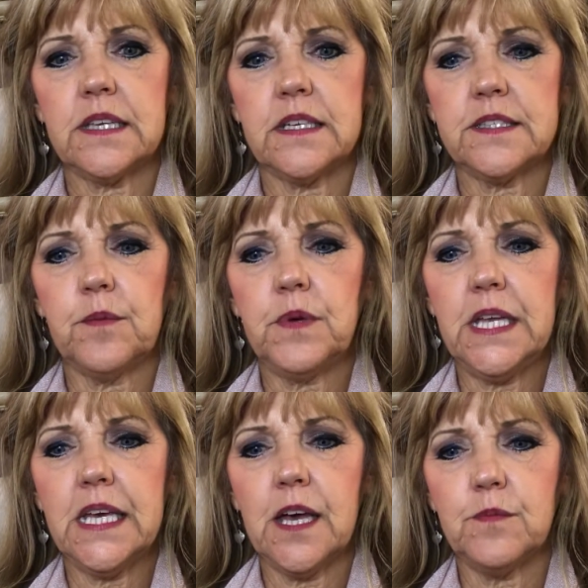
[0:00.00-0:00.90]

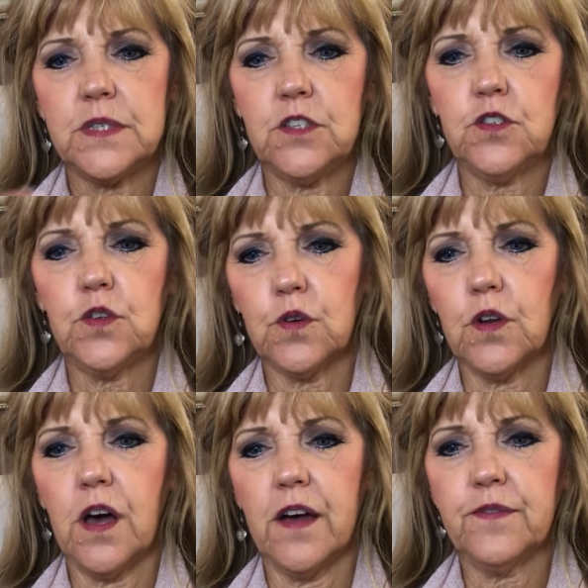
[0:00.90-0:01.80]
somebody comes into your
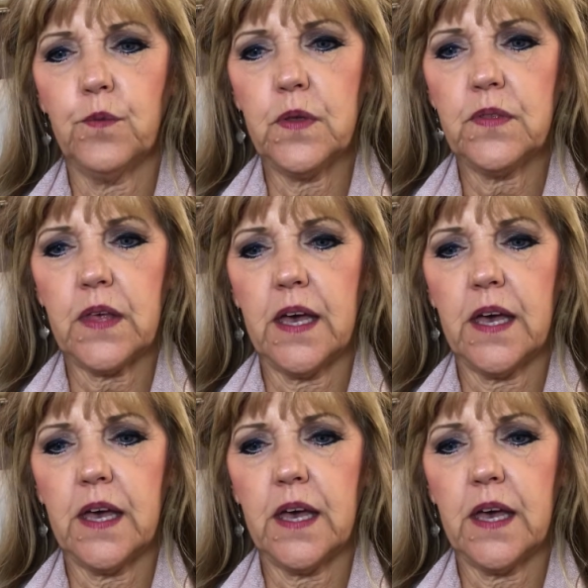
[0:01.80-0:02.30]
life with